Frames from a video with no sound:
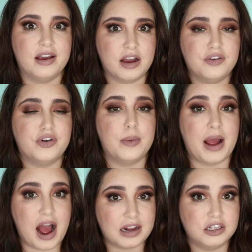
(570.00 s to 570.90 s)
and cover up my
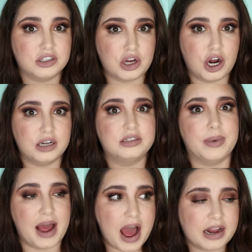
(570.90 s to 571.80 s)
acne scars and
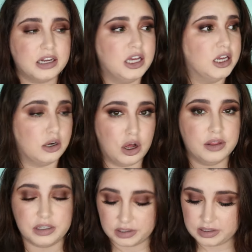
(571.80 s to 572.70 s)
my acne and all
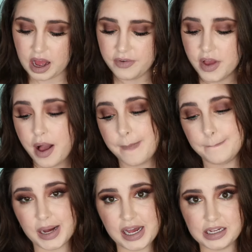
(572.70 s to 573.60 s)
this stuff.
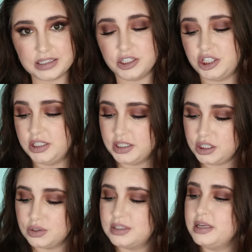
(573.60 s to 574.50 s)
But she did
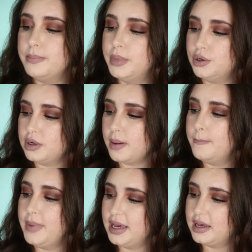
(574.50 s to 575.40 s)
use the Milk
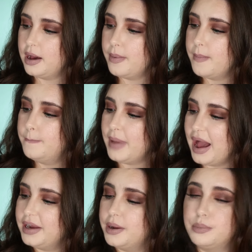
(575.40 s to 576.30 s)
Makeup
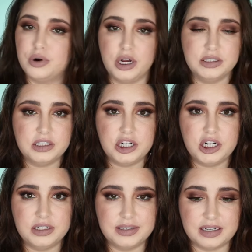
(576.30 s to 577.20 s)
matte
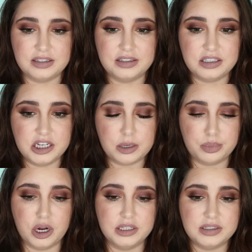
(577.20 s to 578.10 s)
bronzer. It's like a stick
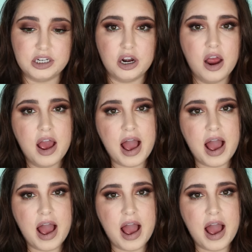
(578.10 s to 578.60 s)
bronzer.